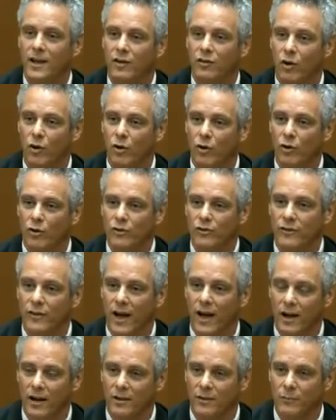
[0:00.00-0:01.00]
He told
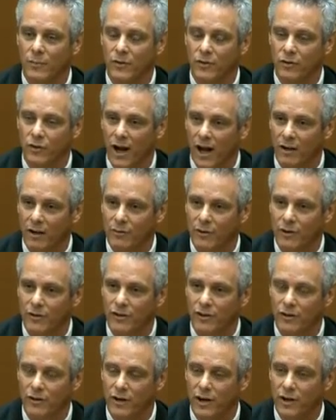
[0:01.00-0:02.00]
Mr.
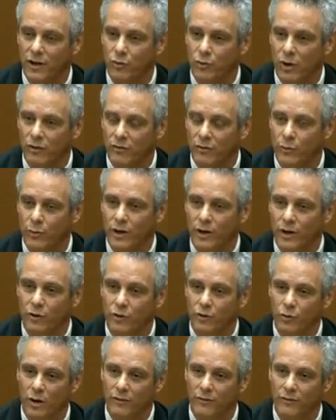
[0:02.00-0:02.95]
Alvarez either at 12:20 or